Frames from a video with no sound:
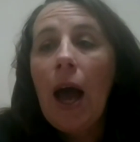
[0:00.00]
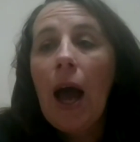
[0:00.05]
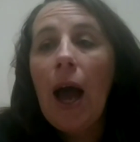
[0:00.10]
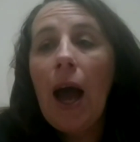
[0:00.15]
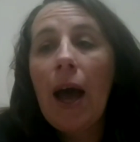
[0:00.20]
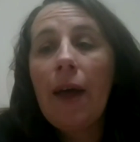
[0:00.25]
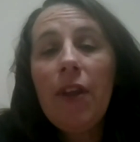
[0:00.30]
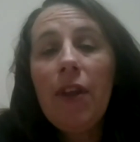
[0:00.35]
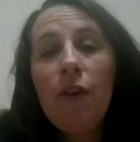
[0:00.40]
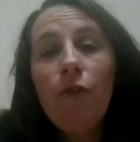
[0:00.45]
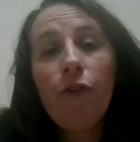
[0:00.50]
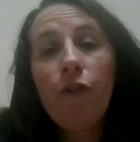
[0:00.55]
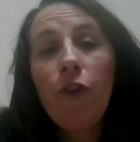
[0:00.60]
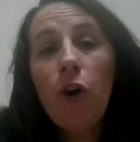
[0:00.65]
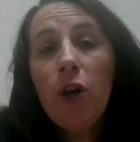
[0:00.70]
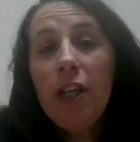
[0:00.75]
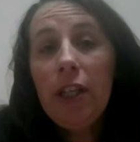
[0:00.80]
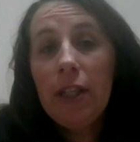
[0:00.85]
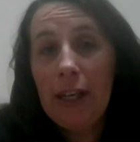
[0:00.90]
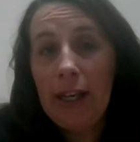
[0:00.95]
And then
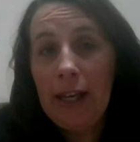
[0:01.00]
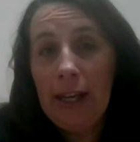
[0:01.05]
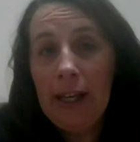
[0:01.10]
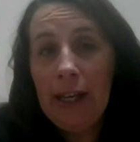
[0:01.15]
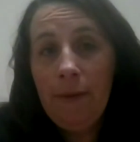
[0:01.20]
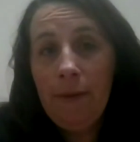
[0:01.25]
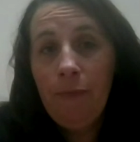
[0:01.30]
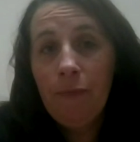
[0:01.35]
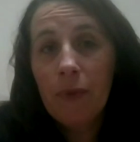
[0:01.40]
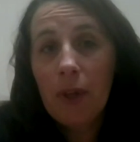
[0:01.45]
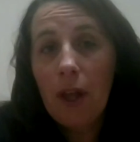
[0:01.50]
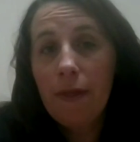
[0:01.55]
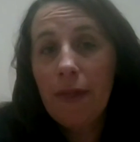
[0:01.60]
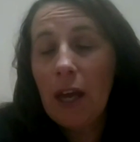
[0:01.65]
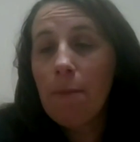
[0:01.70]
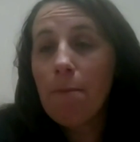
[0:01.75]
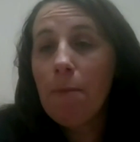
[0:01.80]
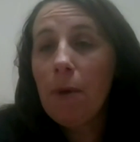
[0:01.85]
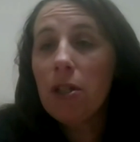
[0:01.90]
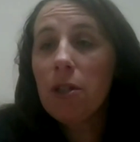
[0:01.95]
finally,
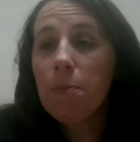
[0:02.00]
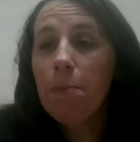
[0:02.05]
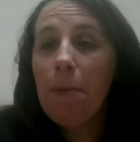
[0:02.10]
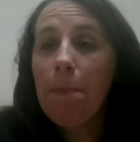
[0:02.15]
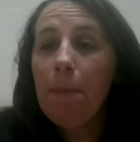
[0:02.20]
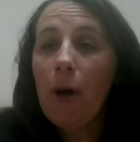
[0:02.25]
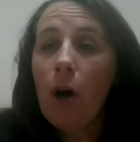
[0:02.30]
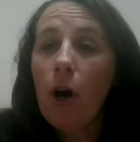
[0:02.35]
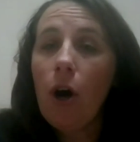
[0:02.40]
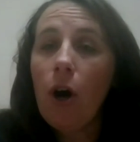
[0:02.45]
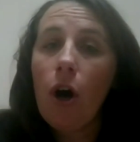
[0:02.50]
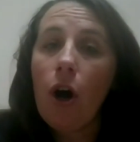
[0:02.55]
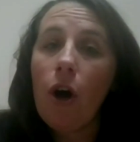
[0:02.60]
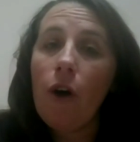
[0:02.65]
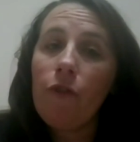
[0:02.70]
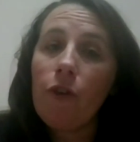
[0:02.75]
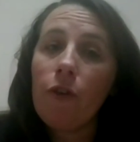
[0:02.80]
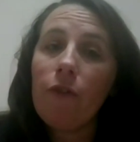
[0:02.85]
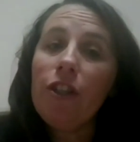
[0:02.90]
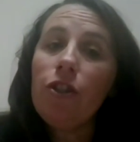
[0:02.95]
they must be part
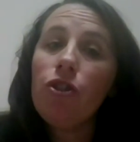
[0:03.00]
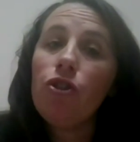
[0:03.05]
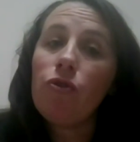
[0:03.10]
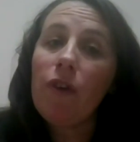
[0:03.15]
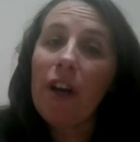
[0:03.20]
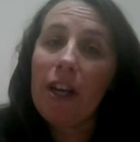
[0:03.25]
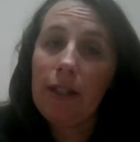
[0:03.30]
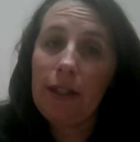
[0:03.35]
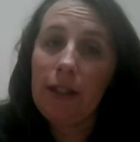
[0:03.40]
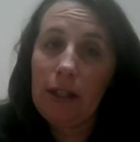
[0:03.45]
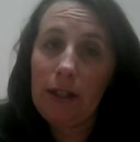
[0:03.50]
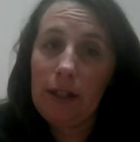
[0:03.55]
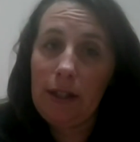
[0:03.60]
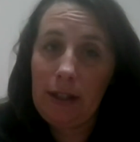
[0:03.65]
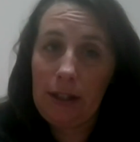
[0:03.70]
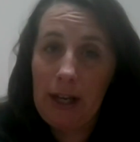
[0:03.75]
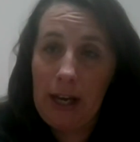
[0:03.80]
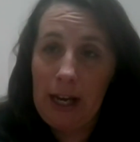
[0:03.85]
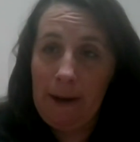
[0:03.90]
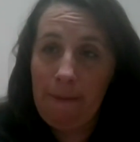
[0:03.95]
of a redress
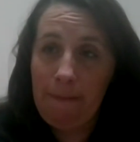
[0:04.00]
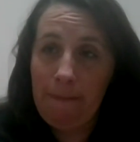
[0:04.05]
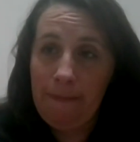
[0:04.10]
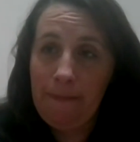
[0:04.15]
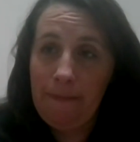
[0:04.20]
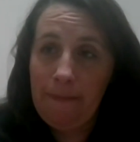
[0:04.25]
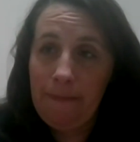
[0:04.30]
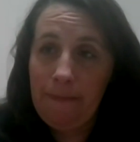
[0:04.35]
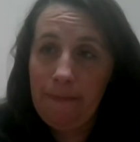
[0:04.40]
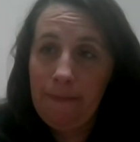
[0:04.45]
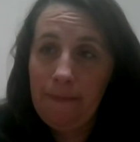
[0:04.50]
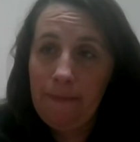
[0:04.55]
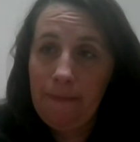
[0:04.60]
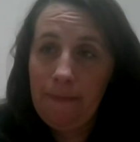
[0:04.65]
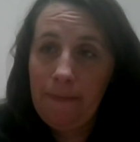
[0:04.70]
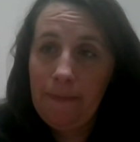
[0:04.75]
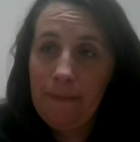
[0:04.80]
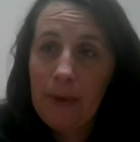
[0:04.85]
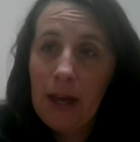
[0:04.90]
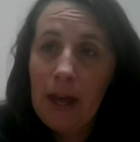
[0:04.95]
scheme.
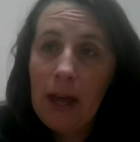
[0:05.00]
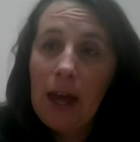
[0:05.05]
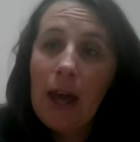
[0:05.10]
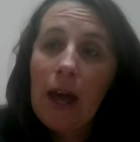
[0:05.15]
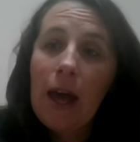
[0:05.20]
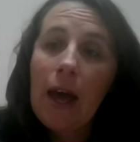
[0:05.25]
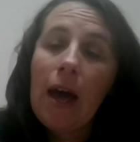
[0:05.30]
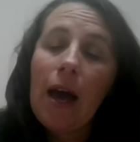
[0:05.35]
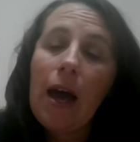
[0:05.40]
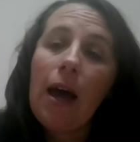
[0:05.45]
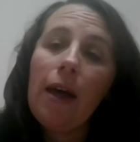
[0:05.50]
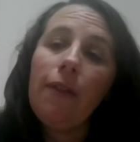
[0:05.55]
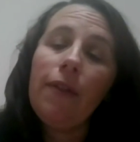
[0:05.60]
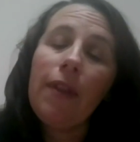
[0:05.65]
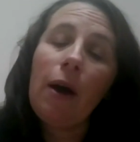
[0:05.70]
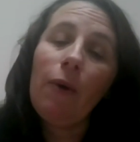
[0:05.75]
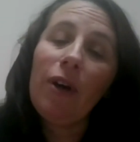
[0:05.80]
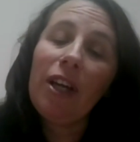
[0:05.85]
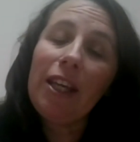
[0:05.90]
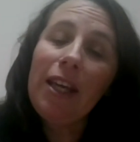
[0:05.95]

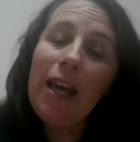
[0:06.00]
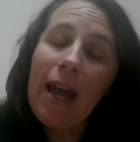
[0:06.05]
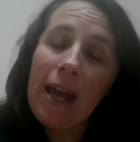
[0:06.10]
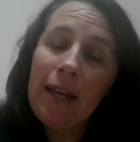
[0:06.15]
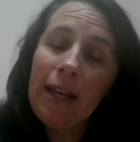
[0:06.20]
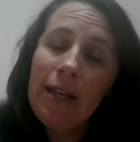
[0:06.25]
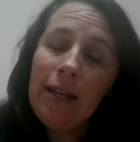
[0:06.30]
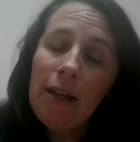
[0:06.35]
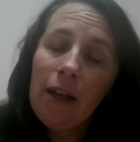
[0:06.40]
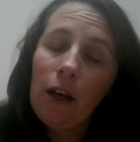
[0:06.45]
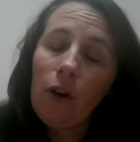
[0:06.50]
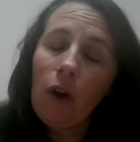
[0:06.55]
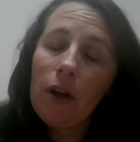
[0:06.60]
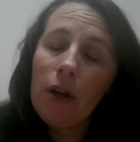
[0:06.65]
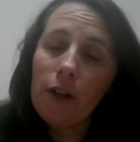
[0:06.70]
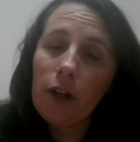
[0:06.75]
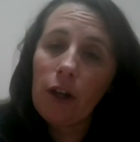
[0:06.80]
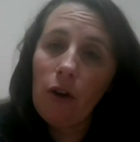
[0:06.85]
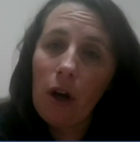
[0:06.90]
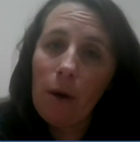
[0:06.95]
Now again, like
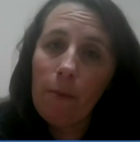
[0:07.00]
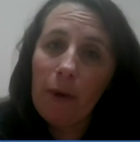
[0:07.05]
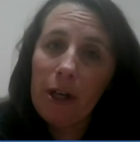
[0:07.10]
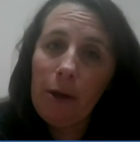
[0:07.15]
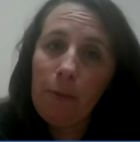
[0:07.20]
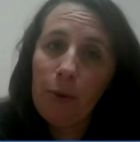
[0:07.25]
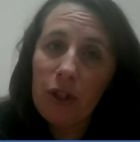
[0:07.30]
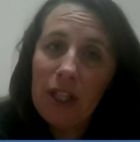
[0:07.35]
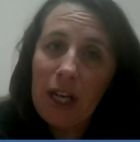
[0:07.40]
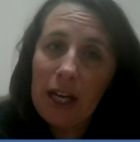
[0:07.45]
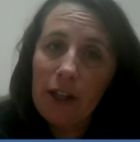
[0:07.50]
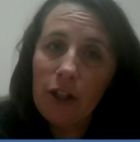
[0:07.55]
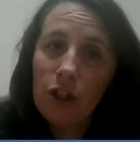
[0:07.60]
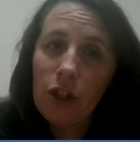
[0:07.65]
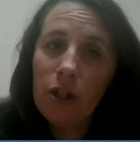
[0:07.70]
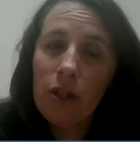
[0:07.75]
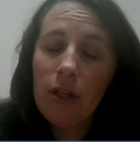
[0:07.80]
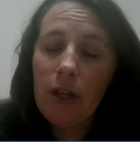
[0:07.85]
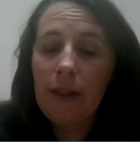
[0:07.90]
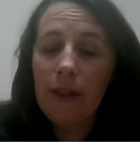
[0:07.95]
the client money
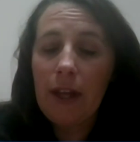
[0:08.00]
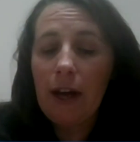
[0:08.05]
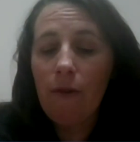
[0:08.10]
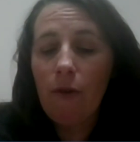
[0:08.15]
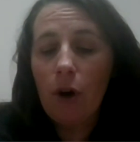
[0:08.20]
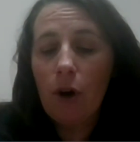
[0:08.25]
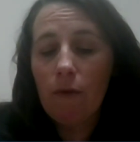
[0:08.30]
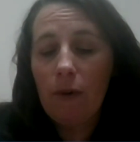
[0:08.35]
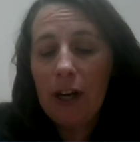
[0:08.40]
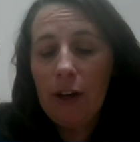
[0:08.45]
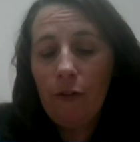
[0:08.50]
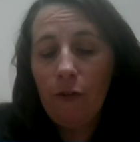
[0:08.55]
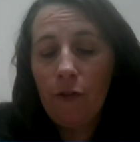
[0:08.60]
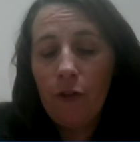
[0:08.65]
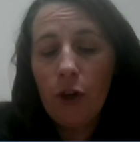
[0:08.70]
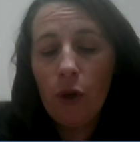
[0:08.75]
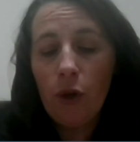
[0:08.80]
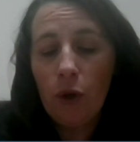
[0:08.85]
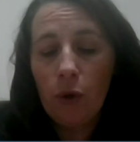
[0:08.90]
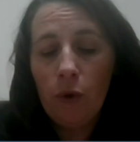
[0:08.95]
protection, there are a
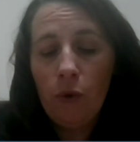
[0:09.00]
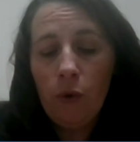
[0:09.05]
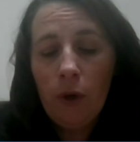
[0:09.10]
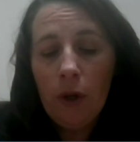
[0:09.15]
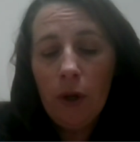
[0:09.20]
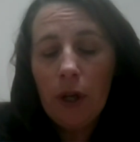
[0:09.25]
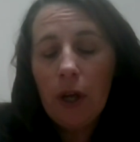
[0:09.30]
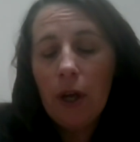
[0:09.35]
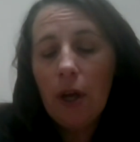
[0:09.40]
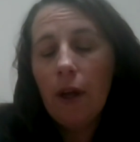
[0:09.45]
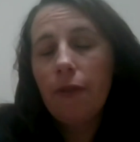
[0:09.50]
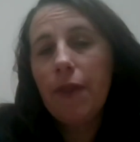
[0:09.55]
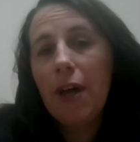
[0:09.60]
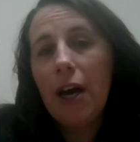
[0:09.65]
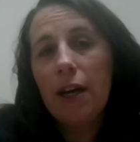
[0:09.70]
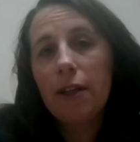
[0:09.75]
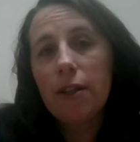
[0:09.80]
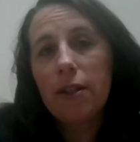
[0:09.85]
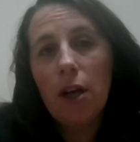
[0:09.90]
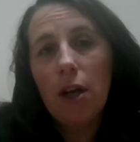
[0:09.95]
few
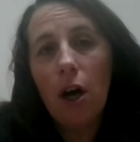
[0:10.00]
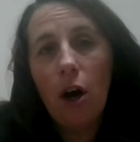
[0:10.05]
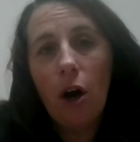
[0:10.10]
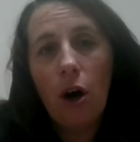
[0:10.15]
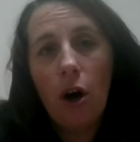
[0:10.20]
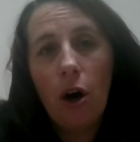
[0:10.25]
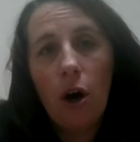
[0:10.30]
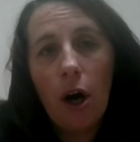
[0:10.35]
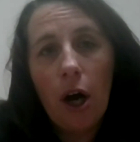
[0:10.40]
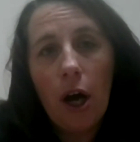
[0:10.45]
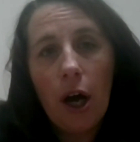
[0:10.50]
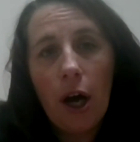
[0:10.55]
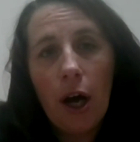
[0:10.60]
that are